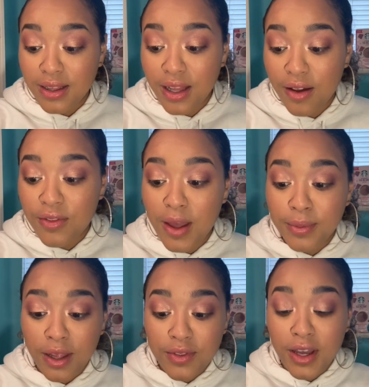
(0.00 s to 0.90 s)
Love
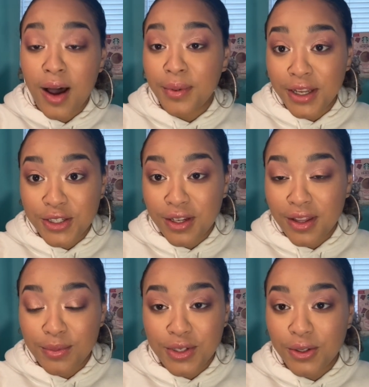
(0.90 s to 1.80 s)
them. Love the combination of
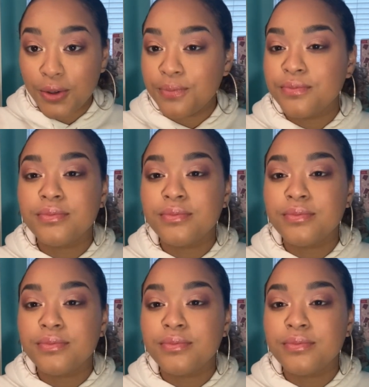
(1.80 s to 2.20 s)
them too.